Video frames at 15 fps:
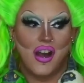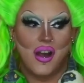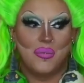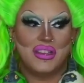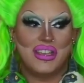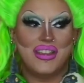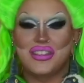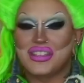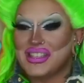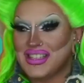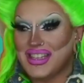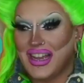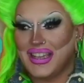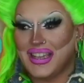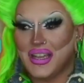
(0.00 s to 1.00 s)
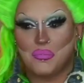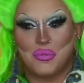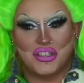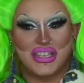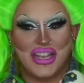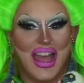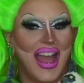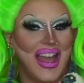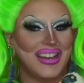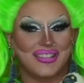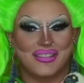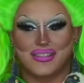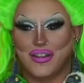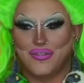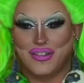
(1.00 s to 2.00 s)
Even Psychic, Protect,
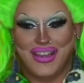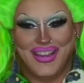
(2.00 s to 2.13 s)
love it.